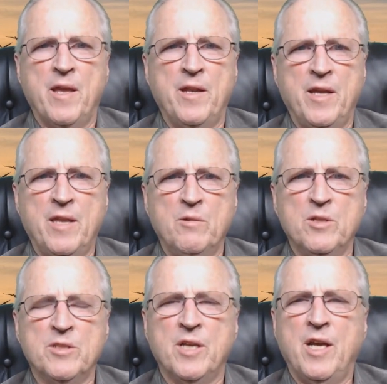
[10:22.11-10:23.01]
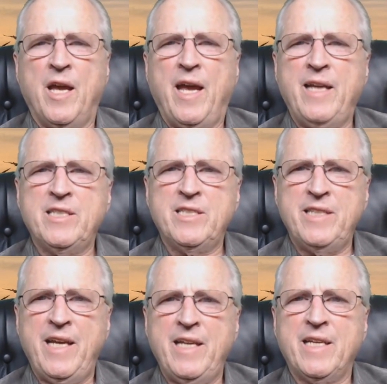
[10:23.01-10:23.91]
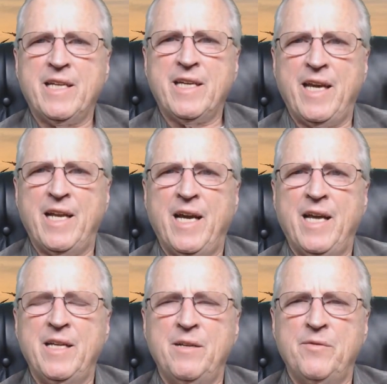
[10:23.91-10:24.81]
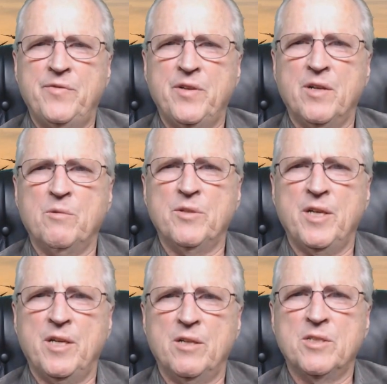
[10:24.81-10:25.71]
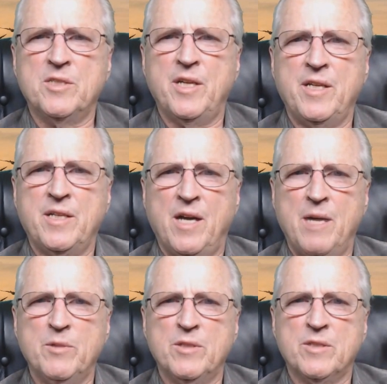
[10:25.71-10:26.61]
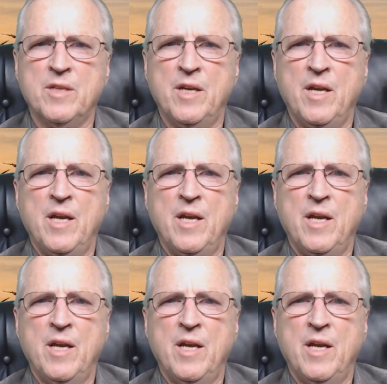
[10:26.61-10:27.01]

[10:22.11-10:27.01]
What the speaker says: In other words, a state cannot interfere with interstate commerce.